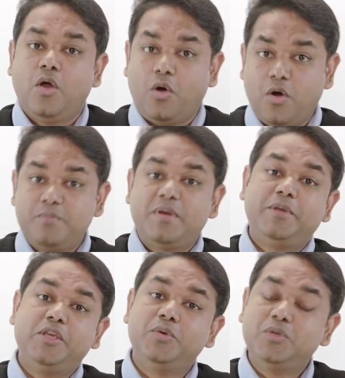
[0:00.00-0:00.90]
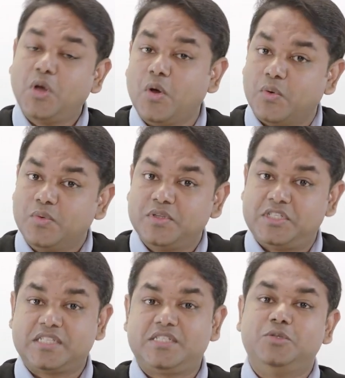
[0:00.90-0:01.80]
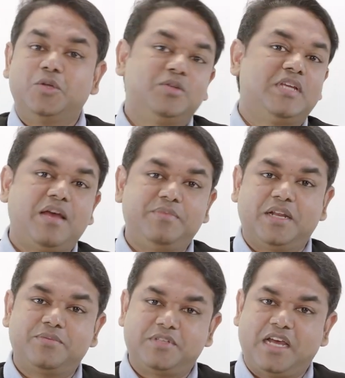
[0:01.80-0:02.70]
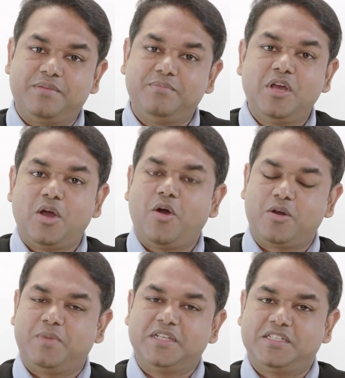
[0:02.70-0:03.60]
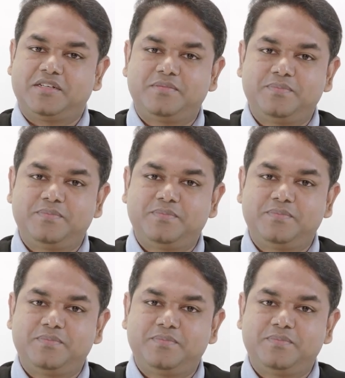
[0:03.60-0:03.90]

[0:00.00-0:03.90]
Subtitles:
Or maybe you know, just you don't have enough time or budget.